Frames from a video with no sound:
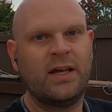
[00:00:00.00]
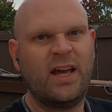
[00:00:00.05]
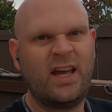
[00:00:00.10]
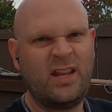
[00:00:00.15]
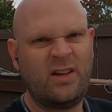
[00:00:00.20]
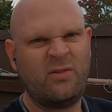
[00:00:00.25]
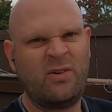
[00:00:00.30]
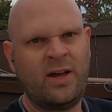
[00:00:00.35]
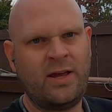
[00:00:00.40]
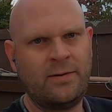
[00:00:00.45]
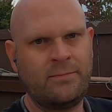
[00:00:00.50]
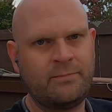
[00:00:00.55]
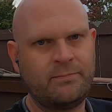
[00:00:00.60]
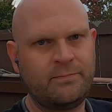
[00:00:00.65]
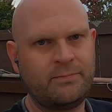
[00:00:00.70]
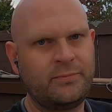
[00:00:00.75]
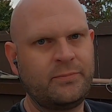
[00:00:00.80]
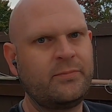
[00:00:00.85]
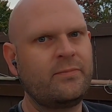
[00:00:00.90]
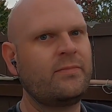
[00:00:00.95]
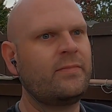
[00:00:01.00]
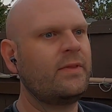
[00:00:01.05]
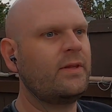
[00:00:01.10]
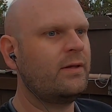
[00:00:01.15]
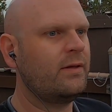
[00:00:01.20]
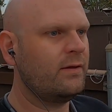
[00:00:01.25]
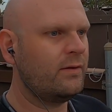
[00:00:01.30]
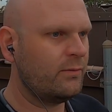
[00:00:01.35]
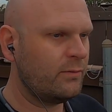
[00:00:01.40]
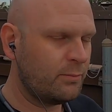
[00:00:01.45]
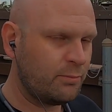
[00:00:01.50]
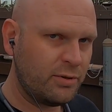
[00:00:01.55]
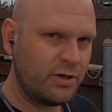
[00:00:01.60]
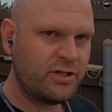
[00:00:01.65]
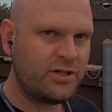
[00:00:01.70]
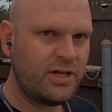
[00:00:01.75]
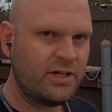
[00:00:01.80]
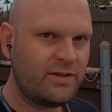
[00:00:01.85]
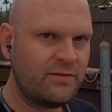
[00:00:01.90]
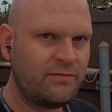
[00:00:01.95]
Anyway,
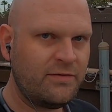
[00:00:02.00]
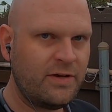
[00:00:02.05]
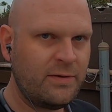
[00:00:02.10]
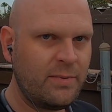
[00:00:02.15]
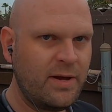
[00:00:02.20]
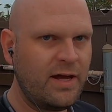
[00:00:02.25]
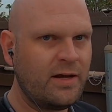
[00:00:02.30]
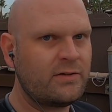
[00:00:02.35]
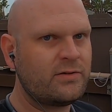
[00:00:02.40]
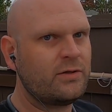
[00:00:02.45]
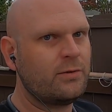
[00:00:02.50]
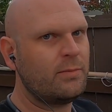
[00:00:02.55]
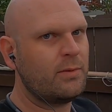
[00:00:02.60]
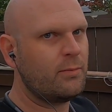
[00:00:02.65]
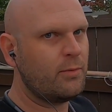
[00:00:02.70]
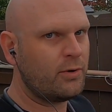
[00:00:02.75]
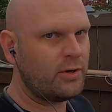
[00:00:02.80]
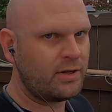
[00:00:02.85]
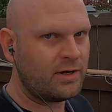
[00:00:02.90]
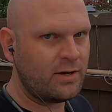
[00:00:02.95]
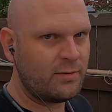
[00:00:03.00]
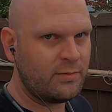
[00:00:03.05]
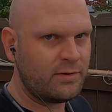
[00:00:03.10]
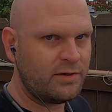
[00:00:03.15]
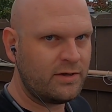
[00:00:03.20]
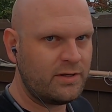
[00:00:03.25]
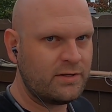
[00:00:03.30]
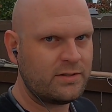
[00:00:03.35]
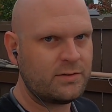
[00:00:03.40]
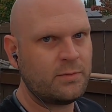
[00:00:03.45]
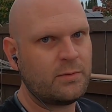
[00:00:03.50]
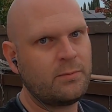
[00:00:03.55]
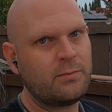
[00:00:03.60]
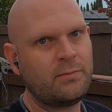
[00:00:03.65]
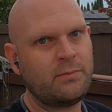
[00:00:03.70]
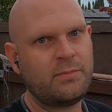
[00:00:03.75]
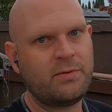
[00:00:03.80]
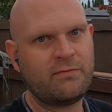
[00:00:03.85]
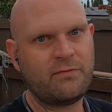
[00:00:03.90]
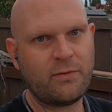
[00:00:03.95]
appreciate the feedback, so there'll be more to come with this
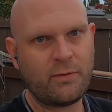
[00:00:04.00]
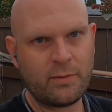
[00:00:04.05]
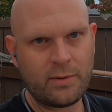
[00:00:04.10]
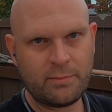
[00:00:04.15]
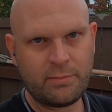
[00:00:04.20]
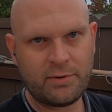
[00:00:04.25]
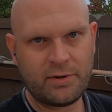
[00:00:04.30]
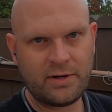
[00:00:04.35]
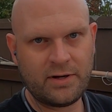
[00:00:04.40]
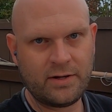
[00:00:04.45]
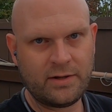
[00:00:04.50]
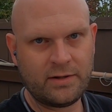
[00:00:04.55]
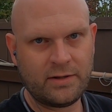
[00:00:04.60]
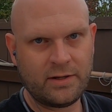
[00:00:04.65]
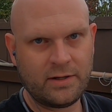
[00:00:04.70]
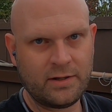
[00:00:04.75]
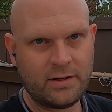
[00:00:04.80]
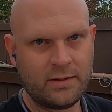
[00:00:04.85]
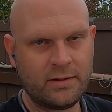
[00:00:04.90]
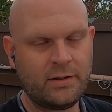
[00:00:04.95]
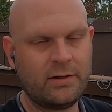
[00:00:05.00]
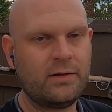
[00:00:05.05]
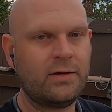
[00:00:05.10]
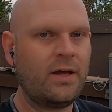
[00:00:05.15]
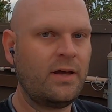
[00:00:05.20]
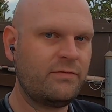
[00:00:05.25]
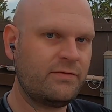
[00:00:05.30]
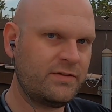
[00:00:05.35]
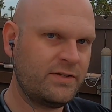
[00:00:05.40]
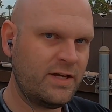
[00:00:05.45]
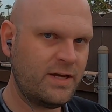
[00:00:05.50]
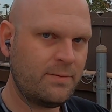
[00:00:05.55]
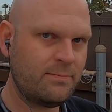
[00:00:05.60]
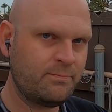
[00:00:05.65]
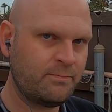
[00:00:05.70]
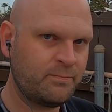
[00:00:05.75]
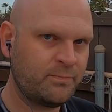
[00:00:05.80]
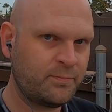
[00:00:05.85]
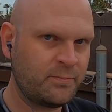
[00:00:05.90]
before we put it in the FC.